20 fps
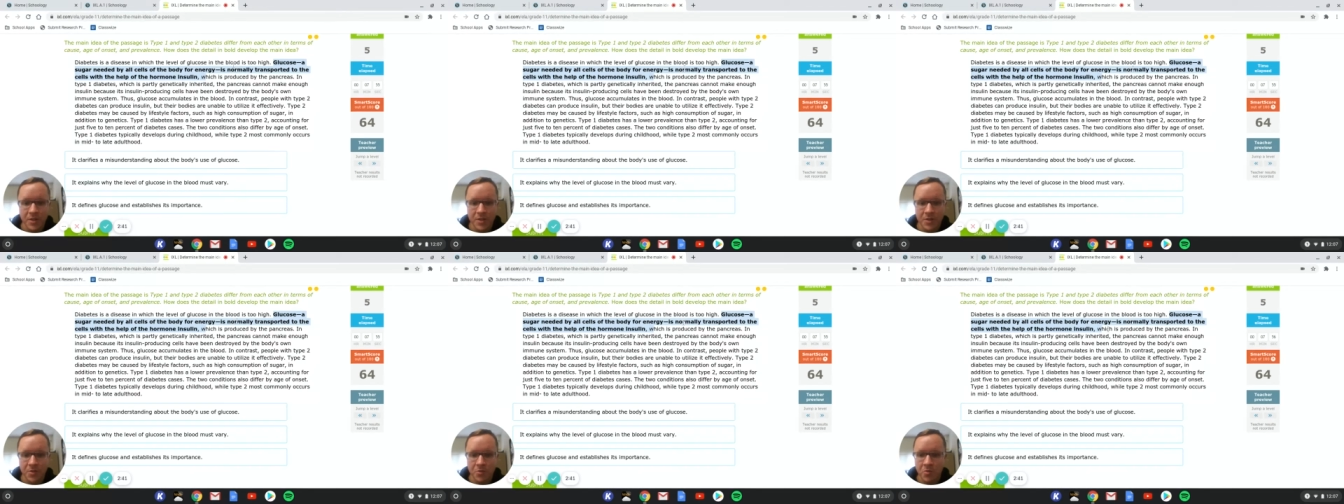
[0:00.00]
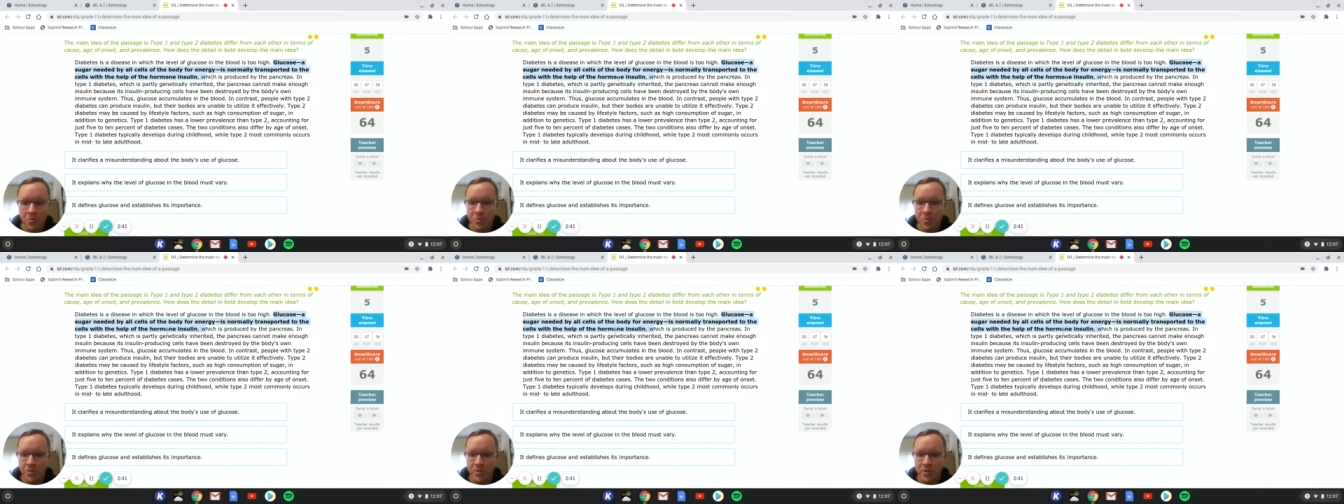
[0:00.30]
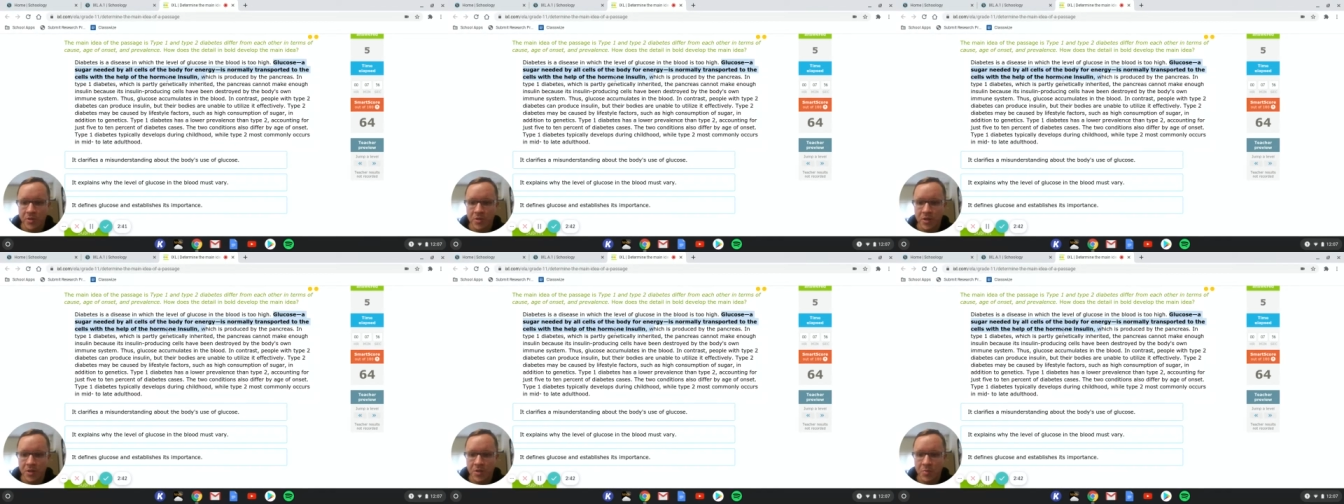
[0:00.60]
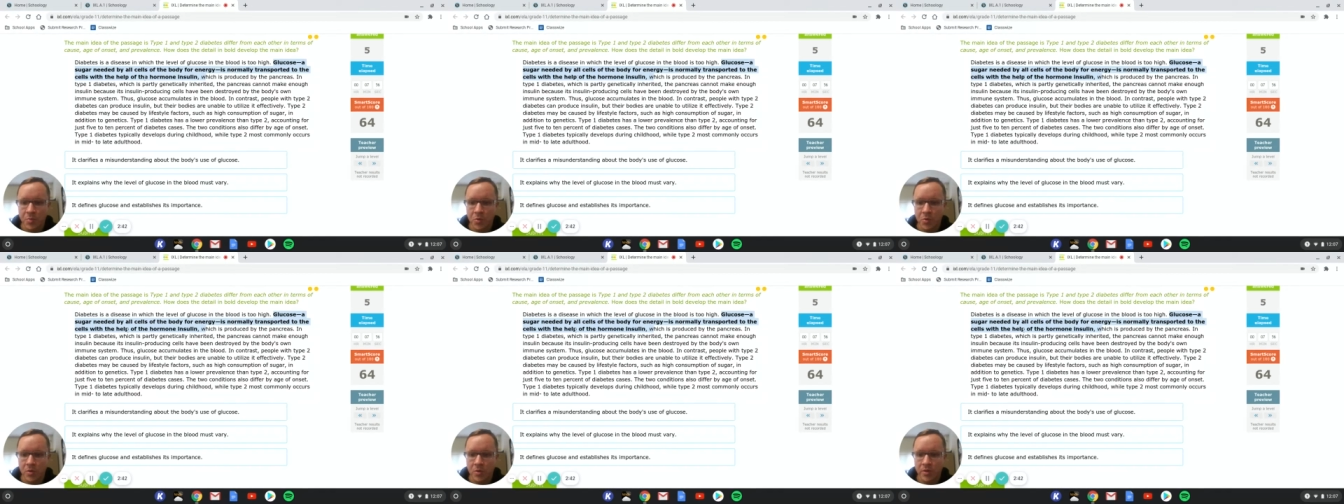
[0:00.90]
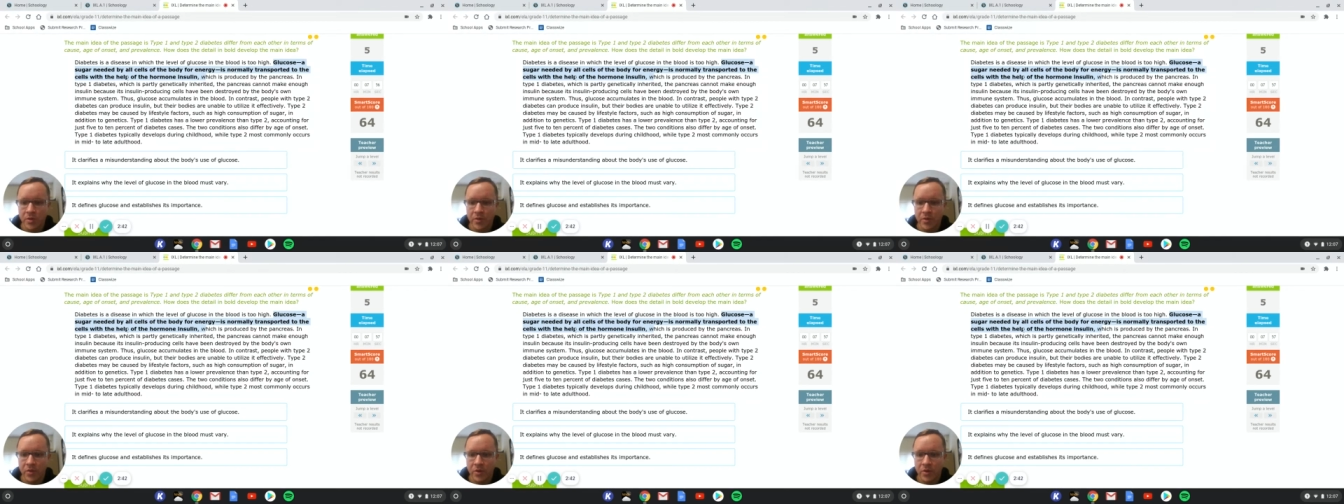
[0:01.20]
is normally transported to
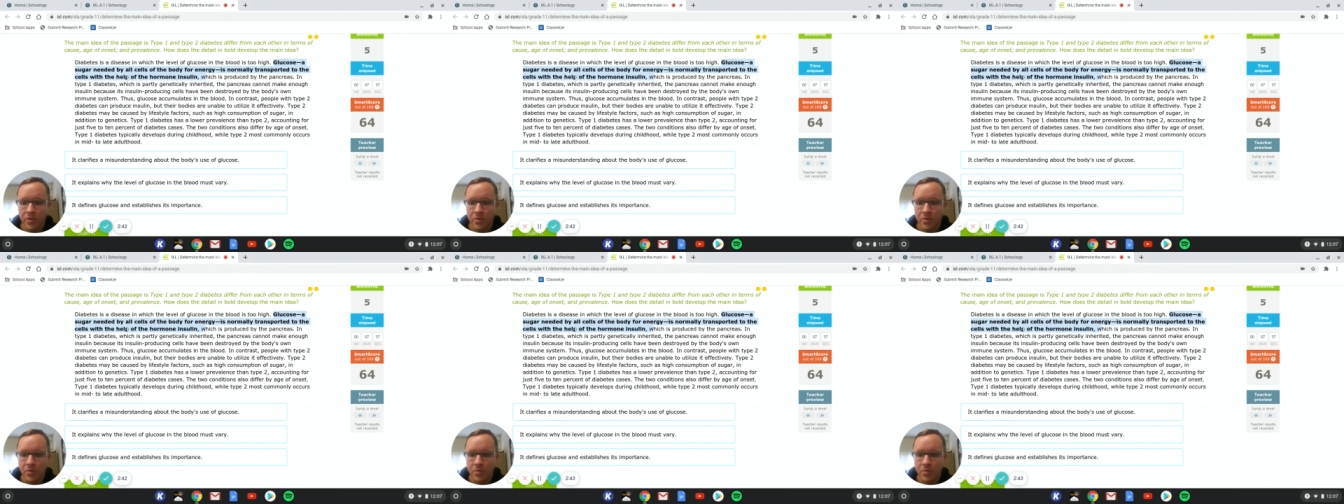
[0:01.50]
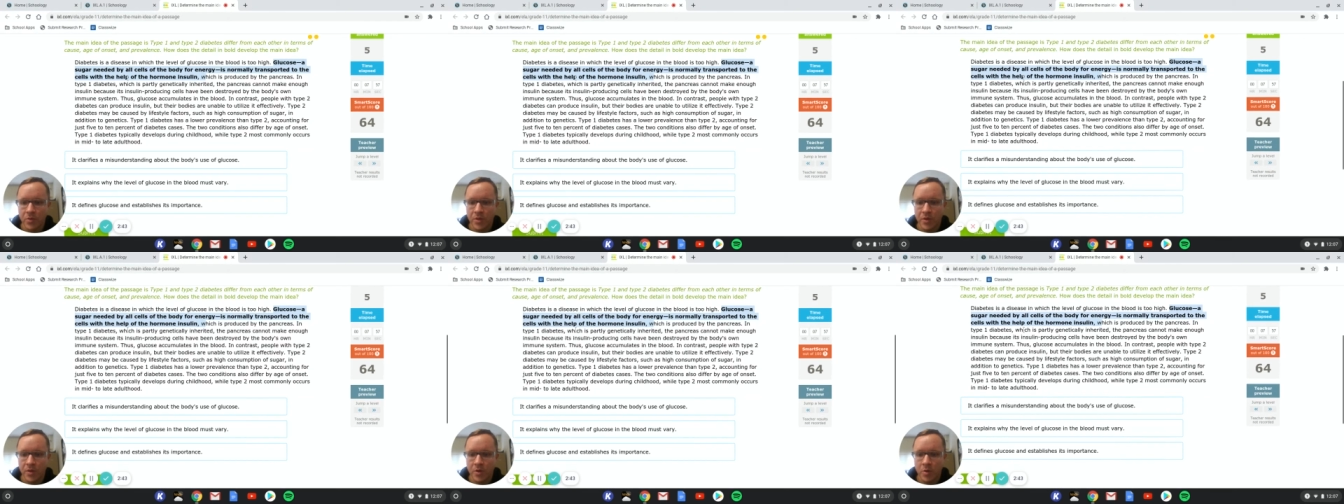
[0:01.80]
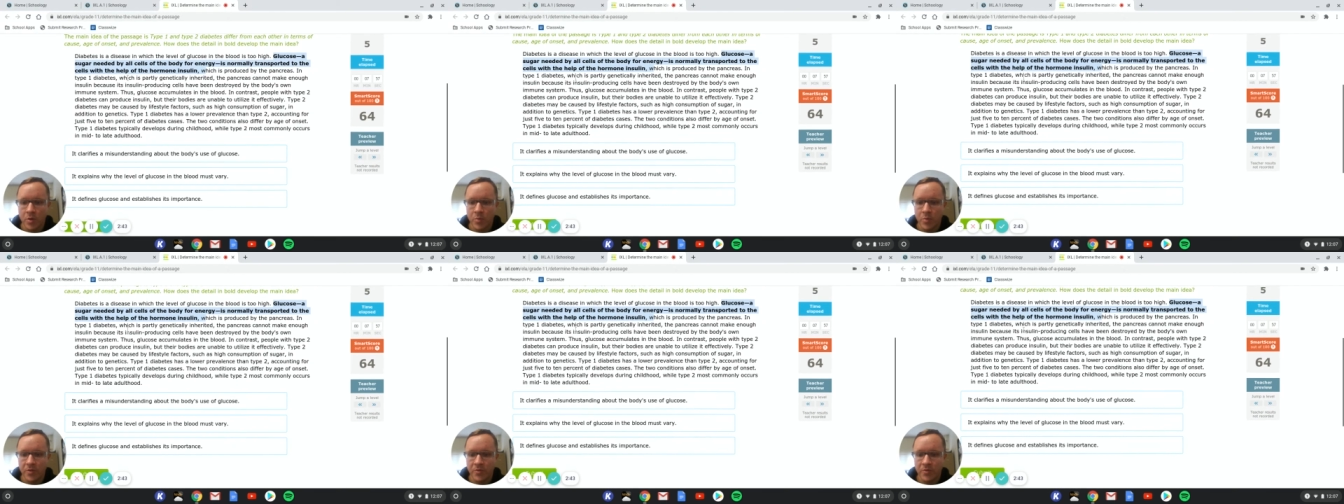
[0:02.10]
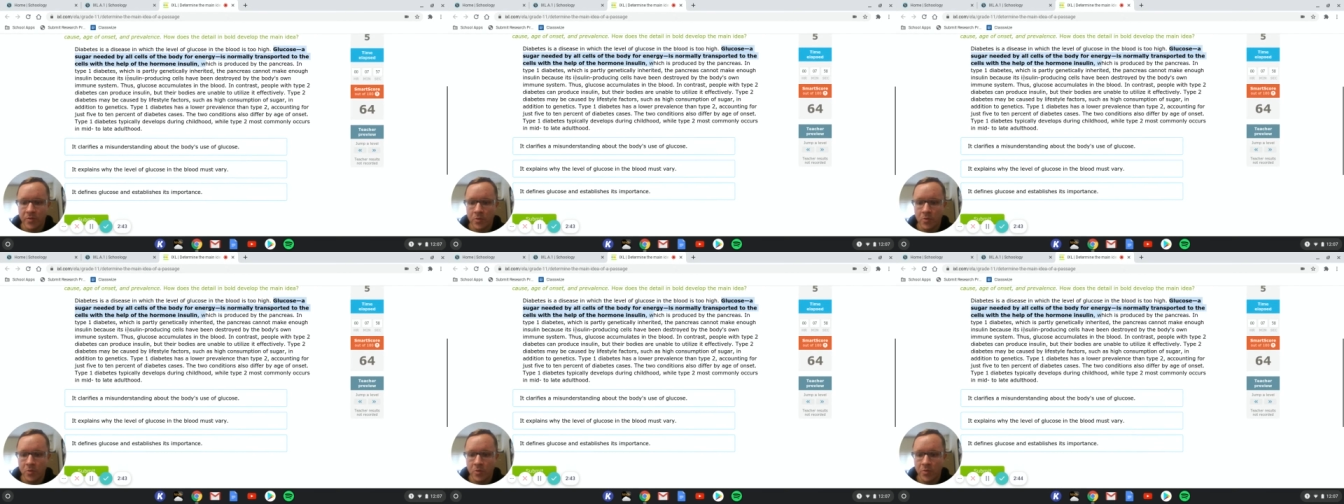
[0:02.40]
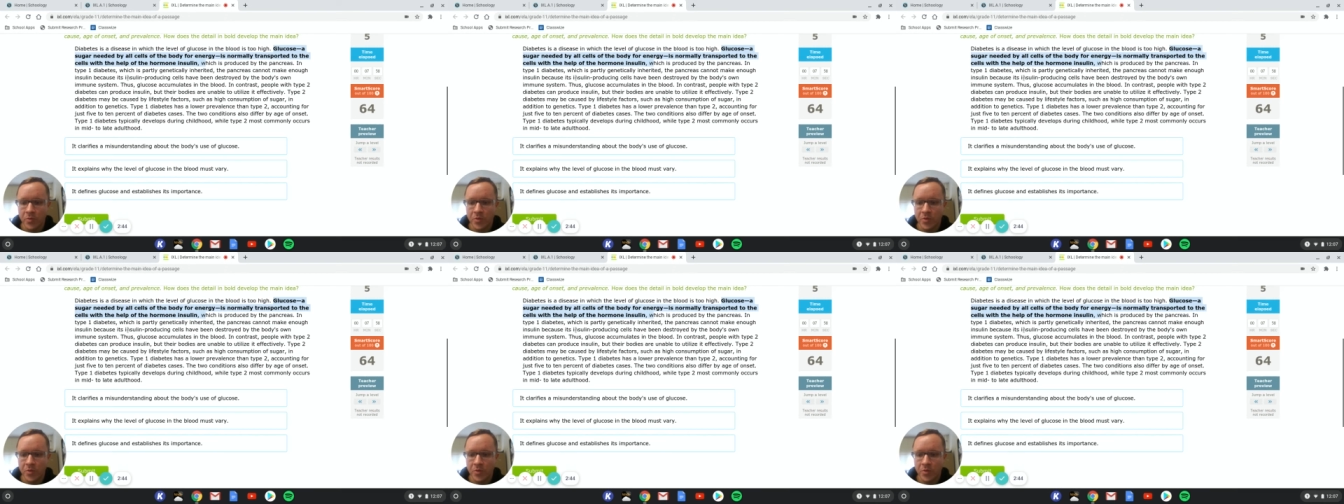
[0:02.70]
the cells with the help of the
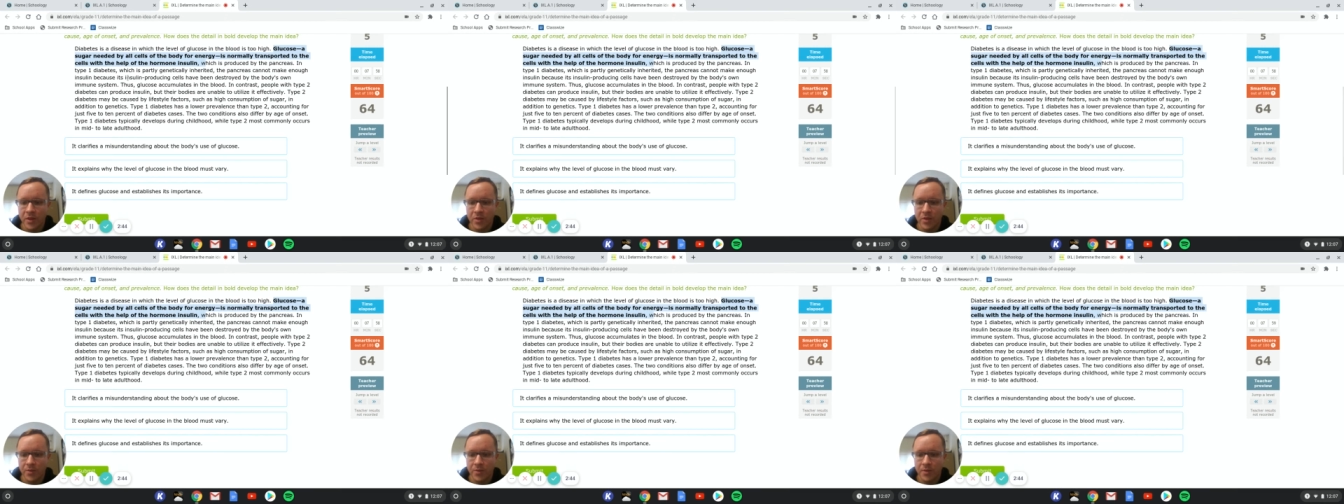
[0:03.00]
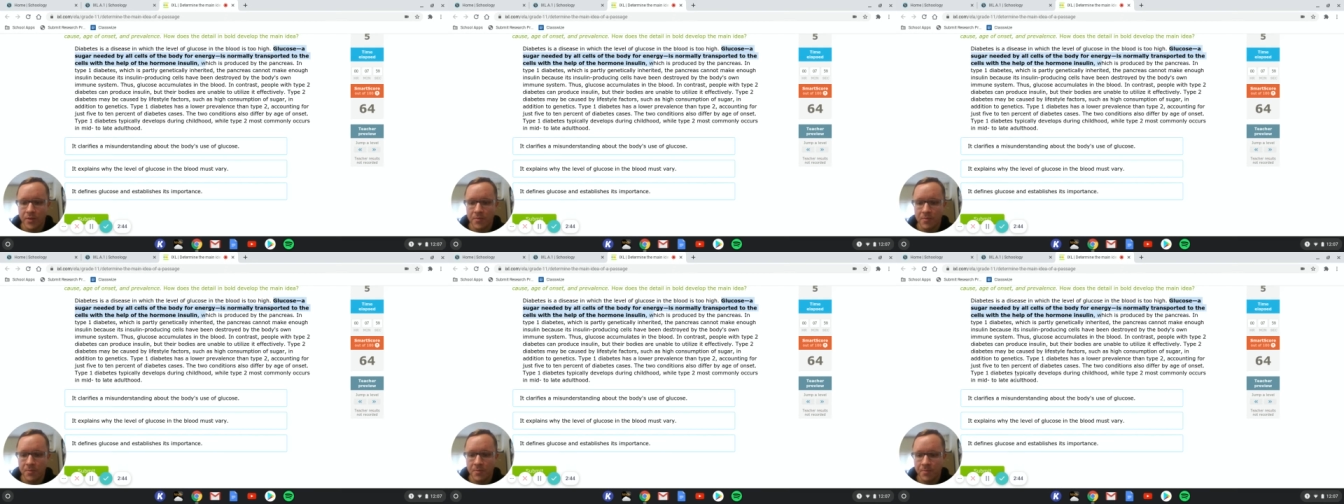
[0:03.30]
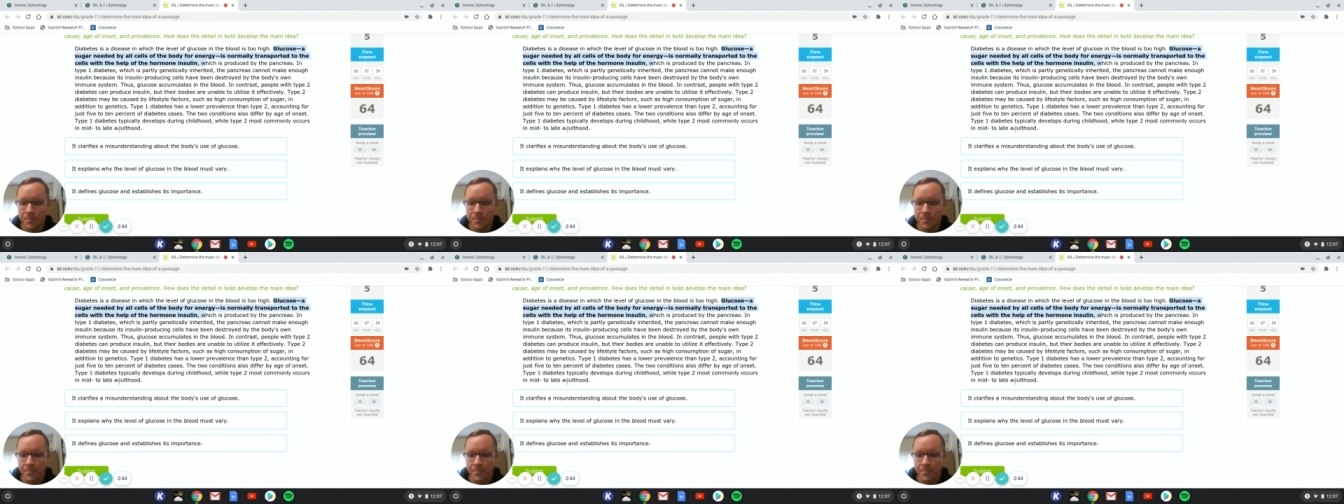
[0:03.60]
hormone insulin.